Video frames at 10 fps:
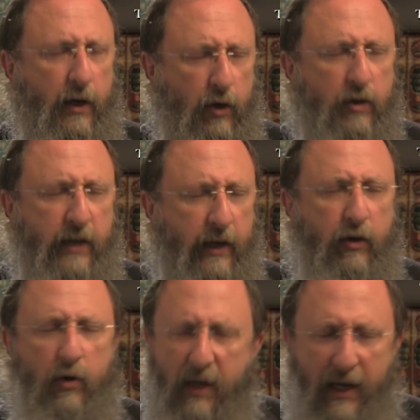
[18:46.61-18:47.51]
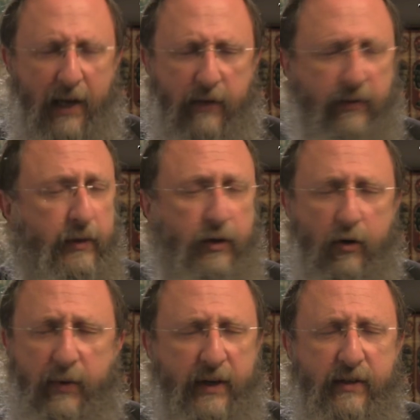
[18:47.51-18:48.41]
you'll take your challah from the
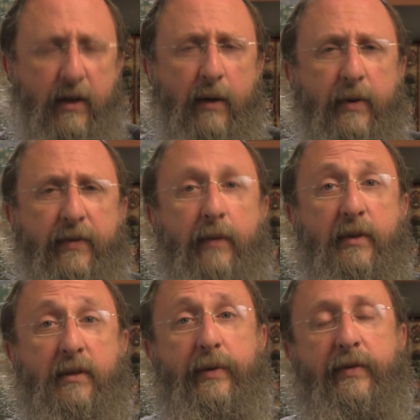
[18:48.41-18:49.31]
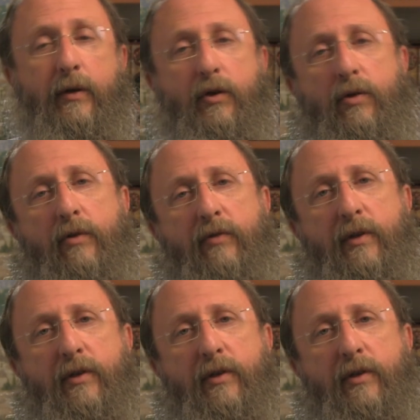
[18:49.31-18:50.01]
dough, but it's not about them, it's about their children.